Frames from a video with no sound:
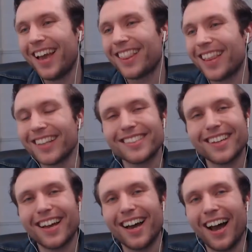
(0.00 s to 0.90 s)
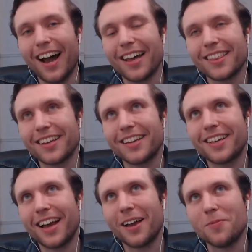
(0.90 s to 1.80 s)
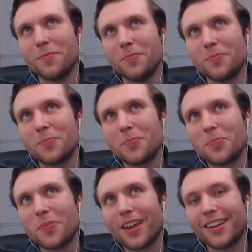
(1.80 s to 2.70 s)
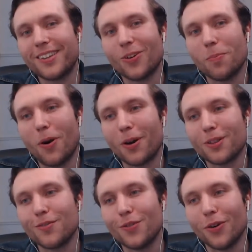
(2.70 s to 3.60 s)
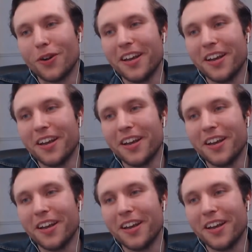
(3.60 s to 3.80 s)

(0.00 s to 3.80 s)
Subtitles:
that's I think part of the fun.